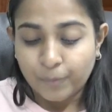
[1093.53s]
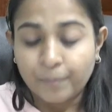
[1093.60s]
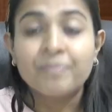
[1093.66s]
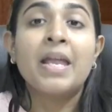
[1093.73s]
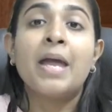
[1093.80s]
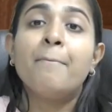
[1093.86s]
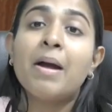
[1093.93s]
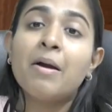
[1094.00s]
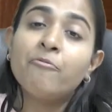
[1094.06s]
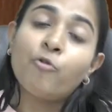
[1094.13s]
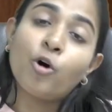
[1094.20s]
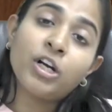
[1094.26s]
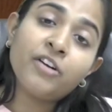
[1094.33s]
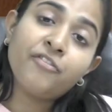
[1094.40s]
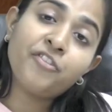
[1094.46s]
Ma'am, what
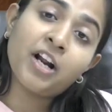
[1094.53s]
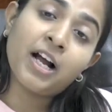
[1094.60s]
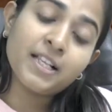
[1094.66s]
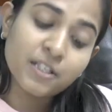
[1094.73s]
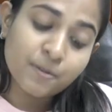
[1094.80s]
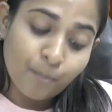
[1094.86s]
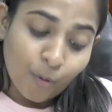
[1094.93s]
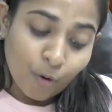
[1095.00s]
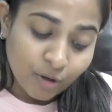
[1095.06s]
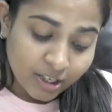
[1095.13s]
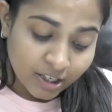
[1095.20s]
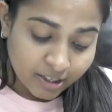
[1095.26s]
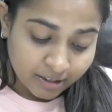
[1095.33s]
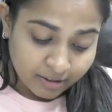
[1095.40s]
if transporter